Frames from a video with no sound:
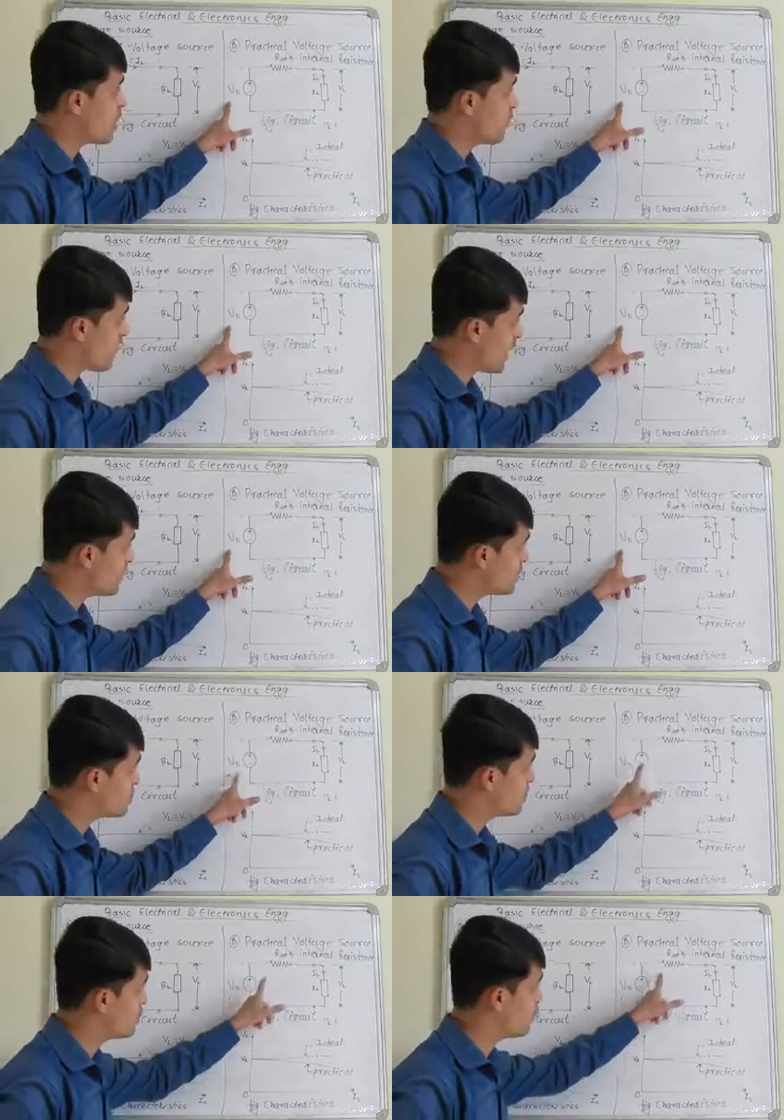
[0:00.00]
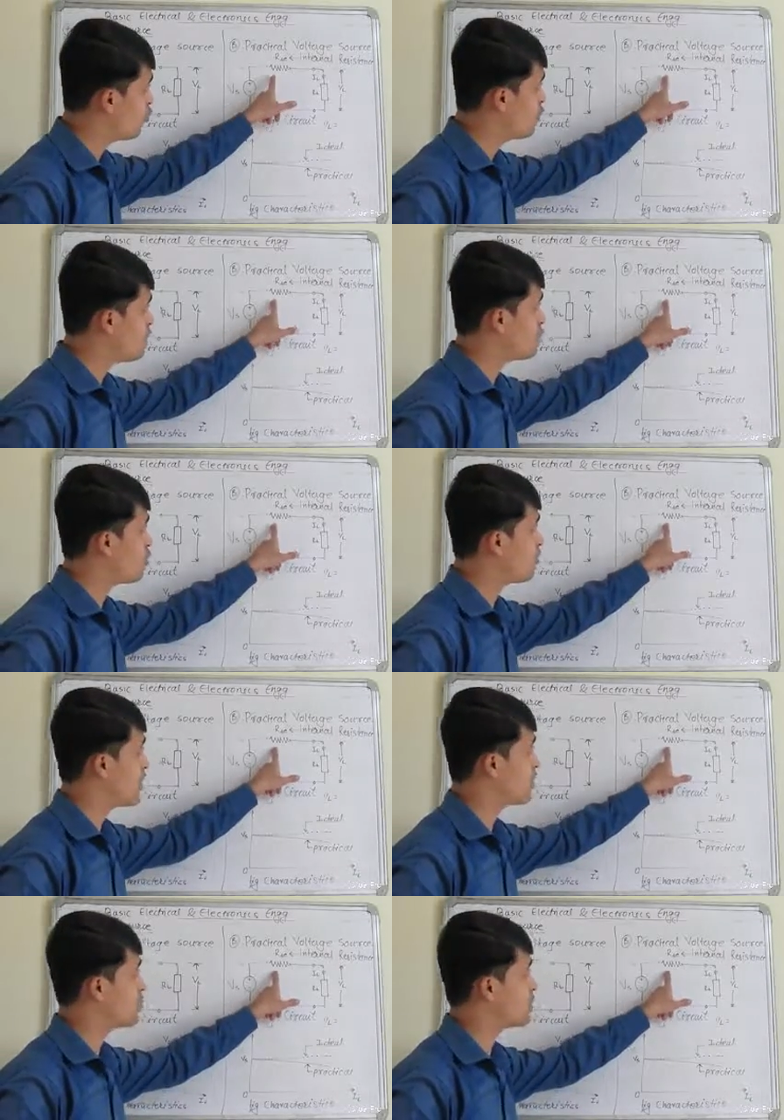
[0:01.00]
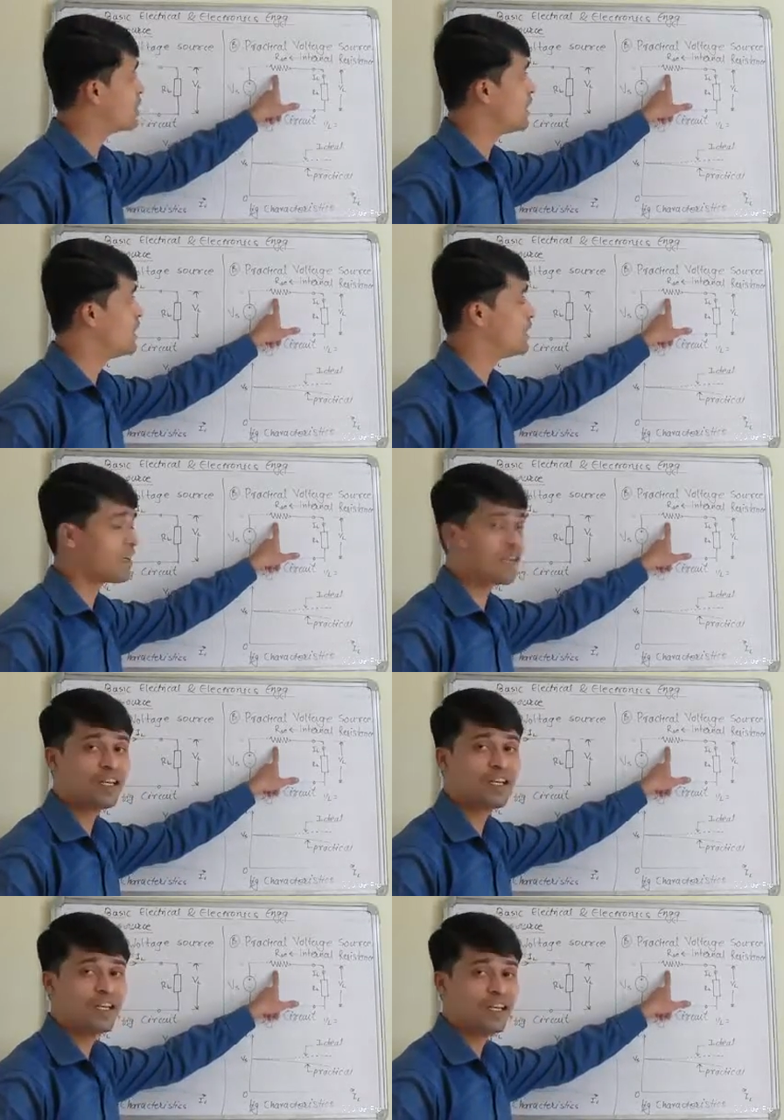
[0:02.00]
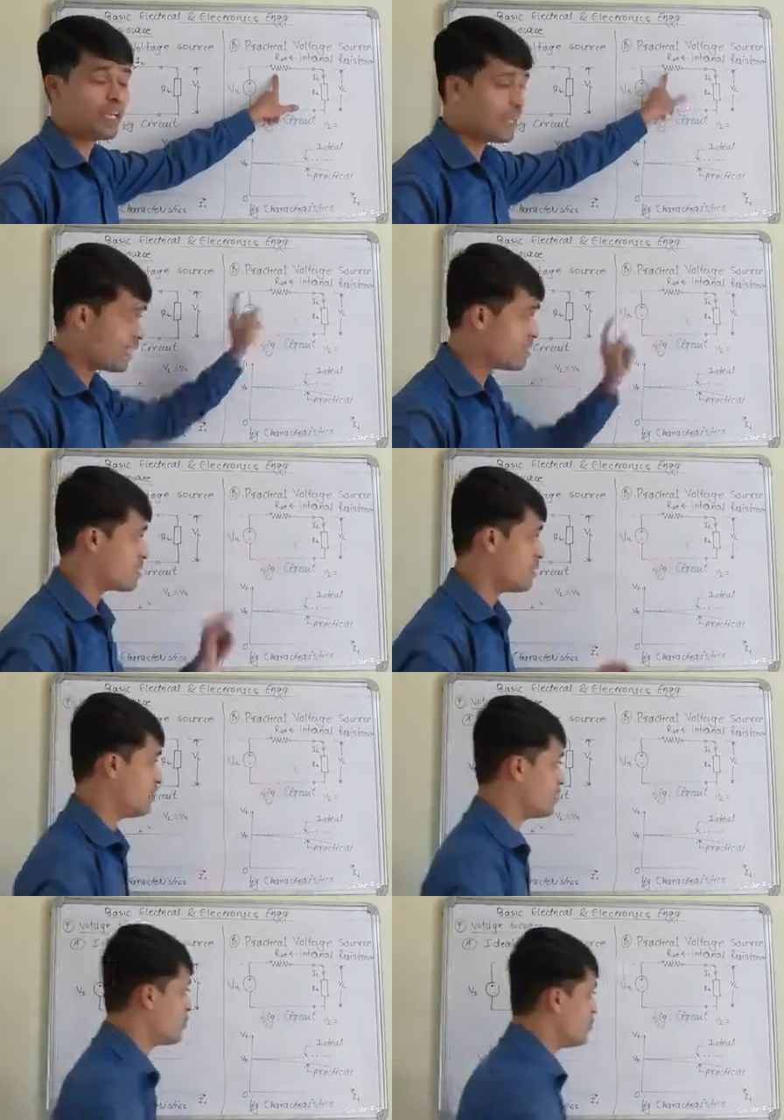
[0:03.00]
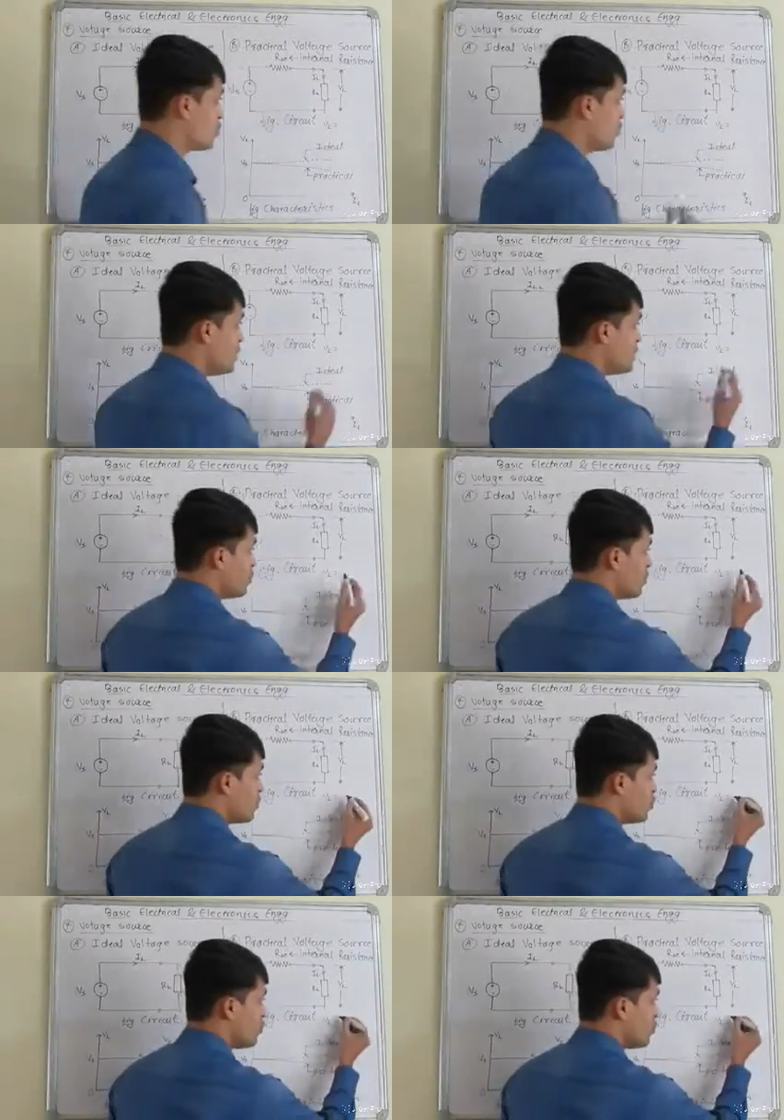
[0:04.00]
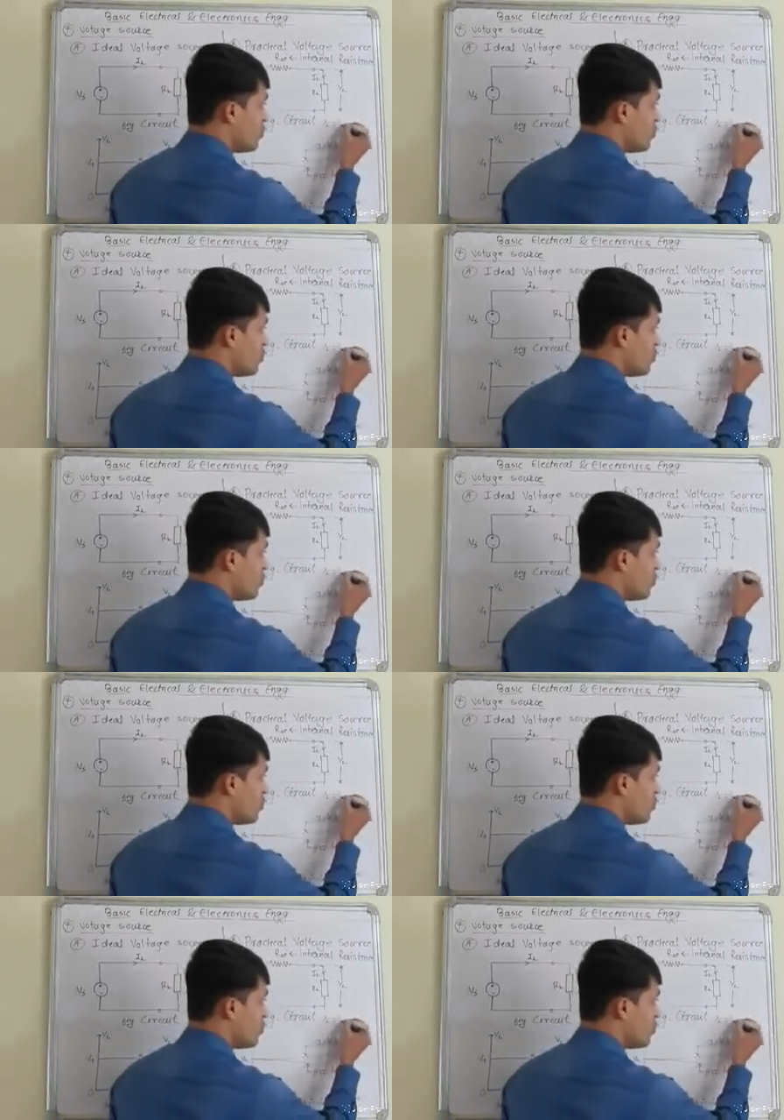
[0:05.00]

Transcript: minus the voltage drop across the internal resistance. So it is equal to